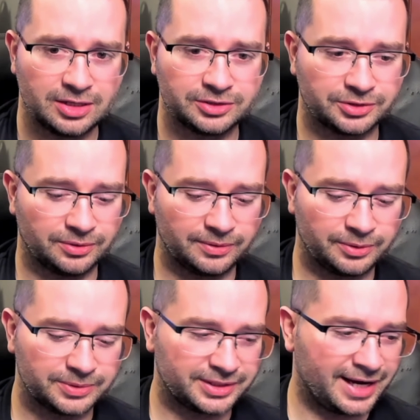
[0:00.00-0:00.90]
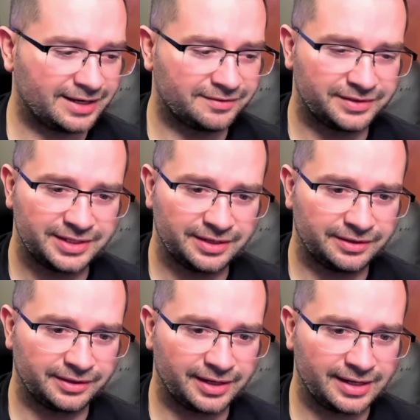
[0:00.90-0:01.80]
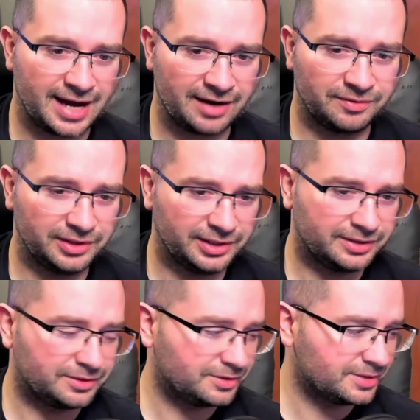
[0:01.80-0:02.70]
so it was a heck of a deal, and I really